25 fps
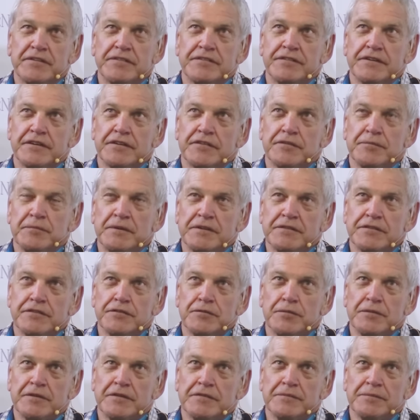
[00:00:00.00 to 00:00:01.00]
be six
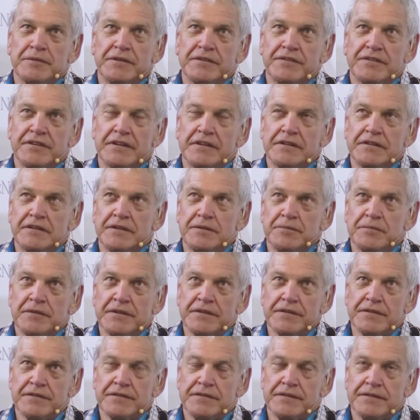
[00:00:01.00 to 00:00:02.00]
months, 12 months, 18
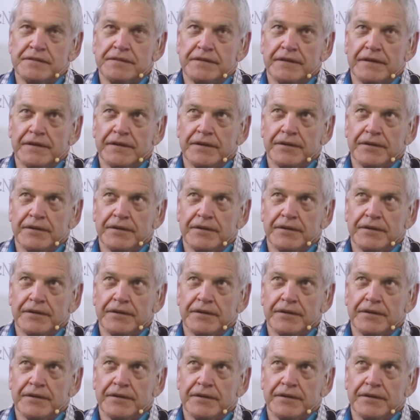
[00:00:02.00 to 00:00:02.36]
months.